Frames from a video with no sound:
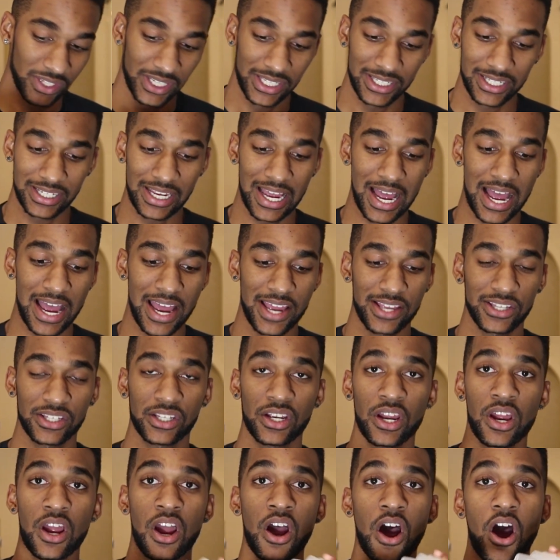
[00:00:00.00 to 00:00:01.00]
These
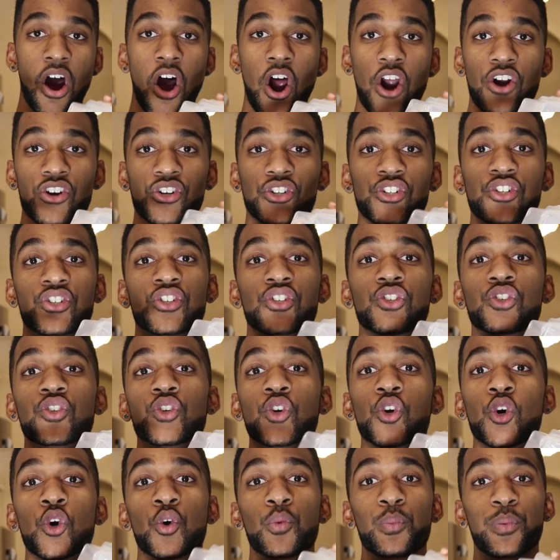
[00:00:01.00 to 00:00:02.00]
guys are
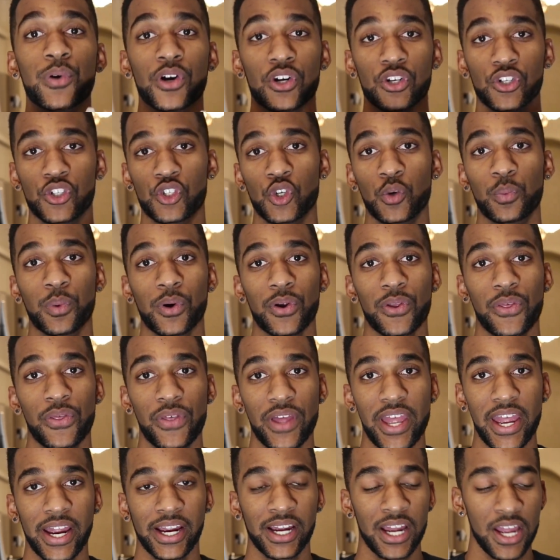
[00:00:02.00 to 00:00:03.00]
super, super
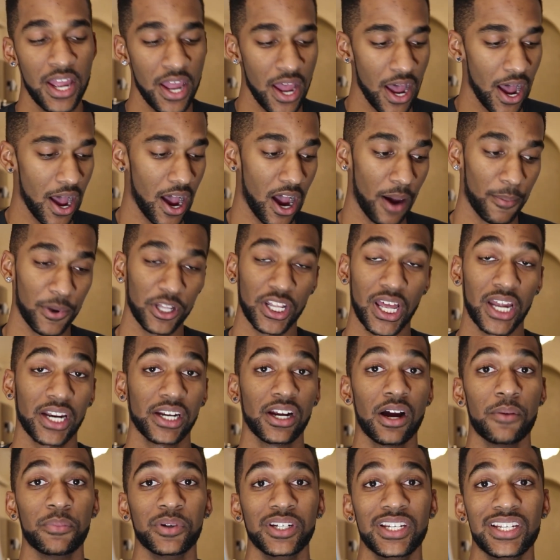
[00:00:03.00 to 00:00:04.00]
thick. A lot of
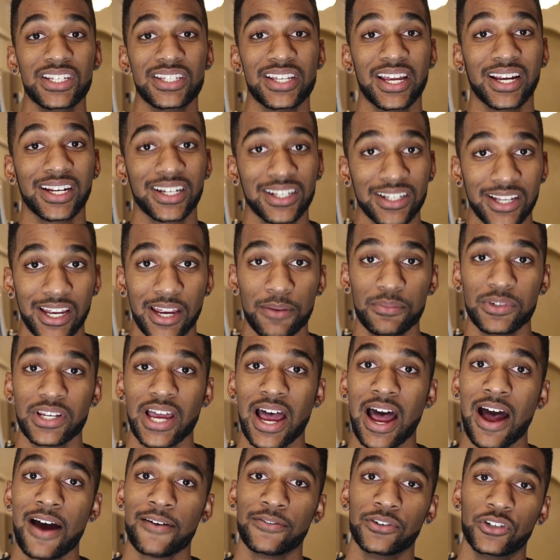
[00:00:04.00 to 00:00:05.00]
companies that claim to
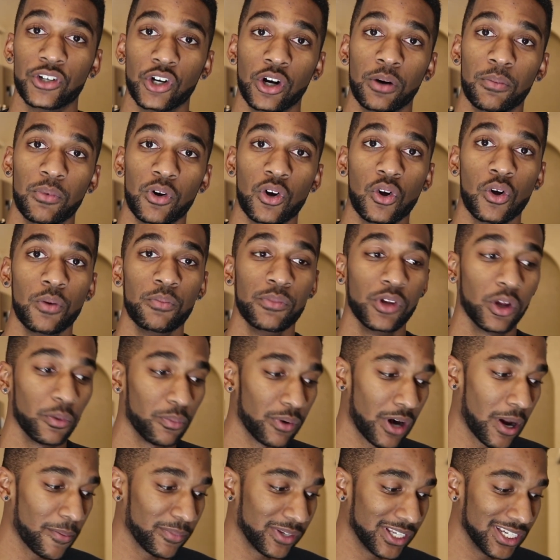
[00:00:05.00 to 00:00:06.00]
have durable meal
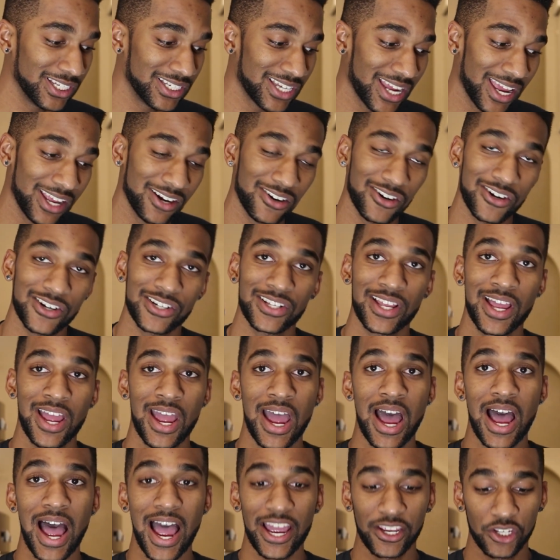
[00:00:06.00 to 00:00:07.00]
prep containers,
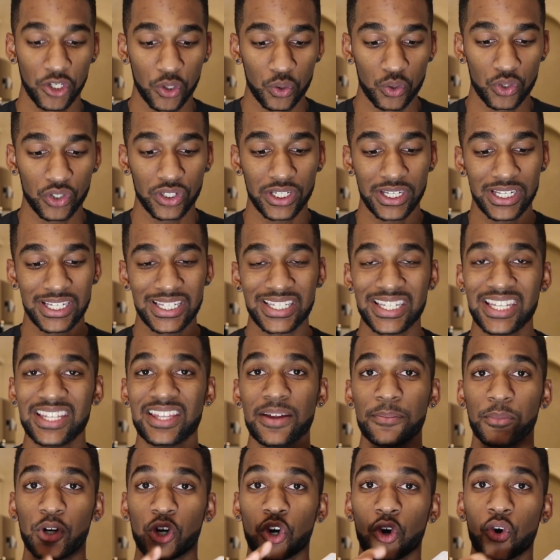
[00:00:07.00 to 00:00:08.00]
I usually see
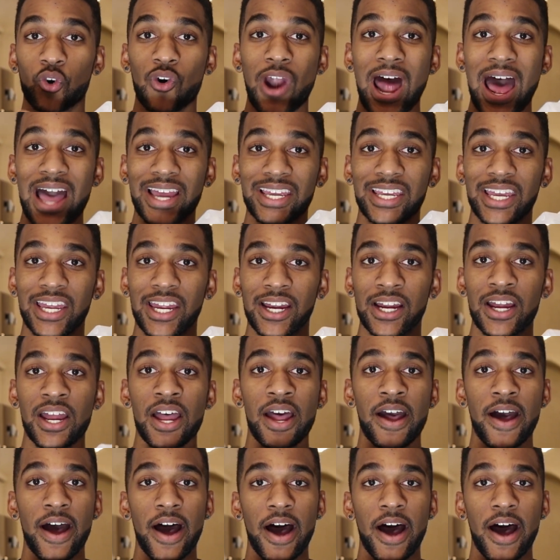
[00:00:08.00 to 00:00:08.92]
them cracking.